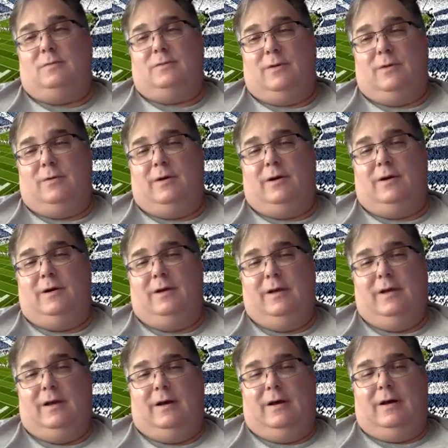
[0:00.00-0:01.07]
So uh,
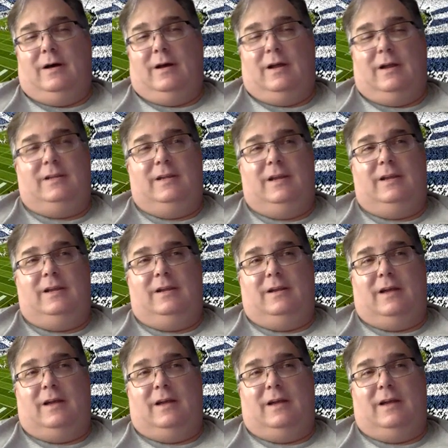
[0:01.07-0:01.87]
uh, I think